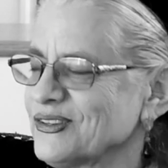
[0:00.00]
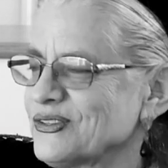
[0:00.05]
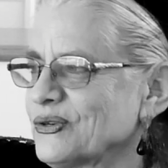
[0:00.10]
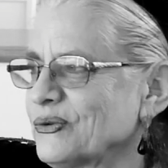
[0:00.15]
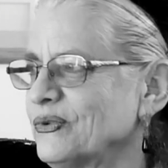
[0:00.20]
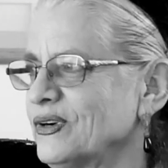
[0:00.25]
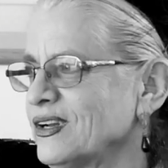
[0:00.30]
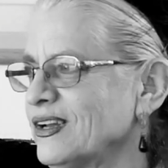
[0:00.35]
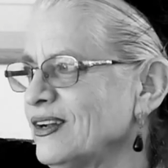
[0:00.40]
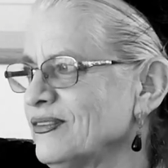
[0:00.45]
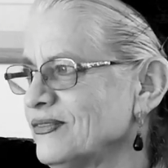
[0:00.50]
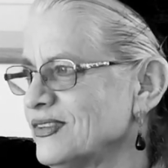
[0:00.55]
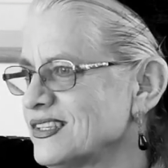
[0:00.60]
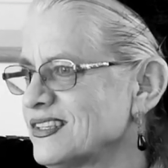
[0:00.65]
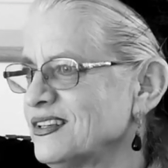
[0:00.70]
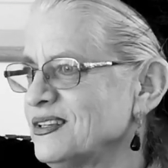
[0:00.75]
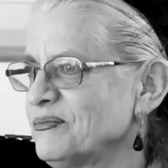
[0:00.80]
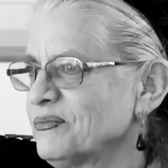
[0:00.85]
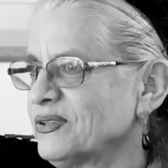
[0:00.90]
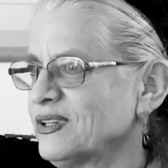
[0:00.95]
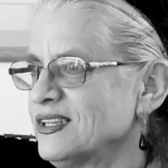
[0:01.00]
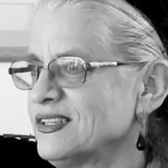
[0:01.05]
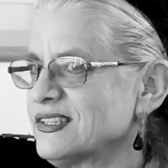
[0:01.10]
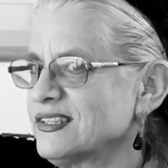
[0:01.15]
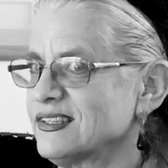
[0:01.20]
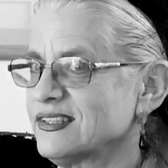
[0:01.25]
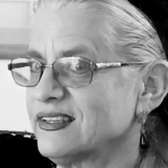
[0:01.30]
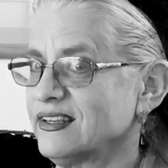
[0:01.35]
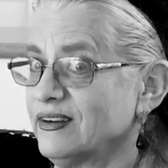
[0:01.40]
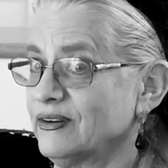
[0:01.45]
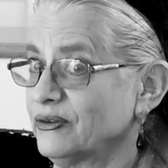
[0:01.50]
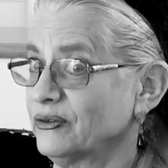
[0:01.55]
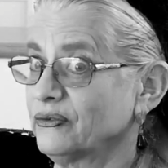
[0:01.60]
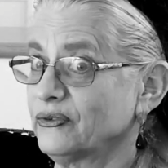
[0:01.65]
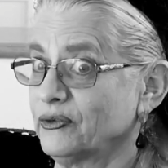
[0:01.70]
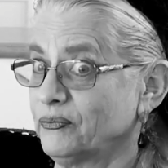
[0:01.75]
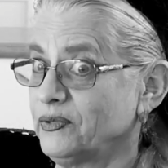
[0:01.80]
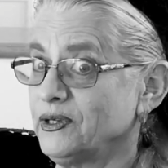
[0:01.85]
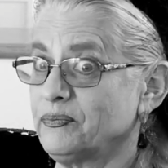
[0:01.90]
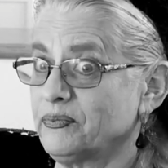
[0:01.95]
So we're not visiting places
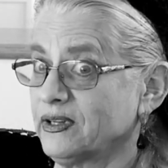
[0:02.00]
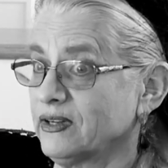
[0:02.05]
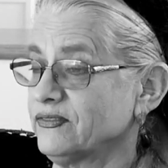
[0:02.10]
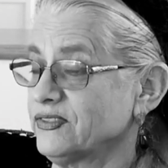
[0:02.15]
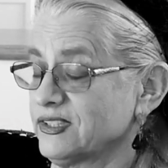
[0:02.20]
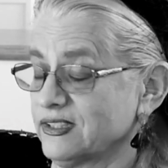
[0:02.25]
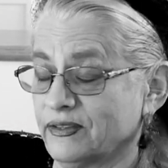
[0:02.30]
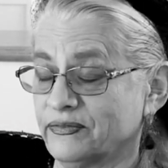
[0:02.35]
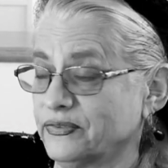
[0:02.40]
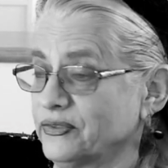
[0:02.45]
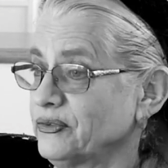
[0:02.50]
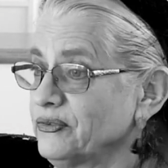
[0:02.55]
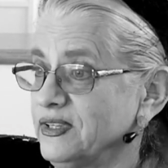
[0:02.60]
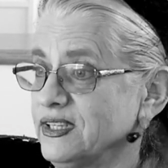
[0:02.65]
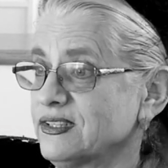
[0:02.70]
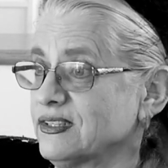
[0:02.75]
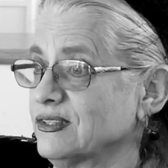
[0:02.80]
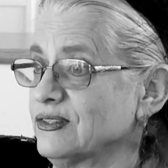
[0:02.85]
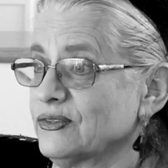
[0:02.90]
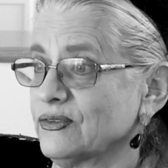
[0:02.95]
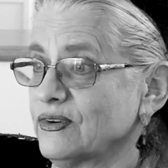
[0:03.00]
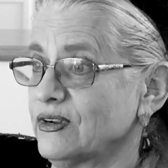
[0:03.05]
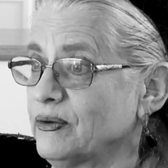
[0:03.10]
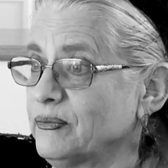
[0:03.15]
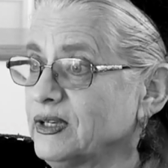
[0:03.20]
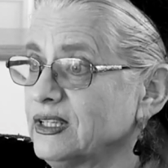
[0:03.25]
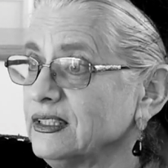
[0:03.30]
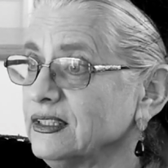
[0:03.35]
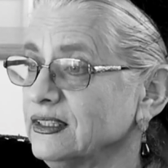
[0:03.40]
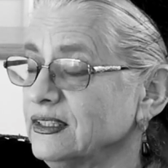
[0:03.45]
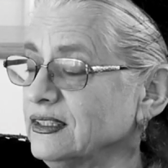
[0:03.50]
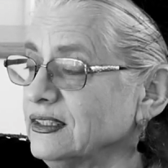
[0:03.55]
where people have suffered recent trauma.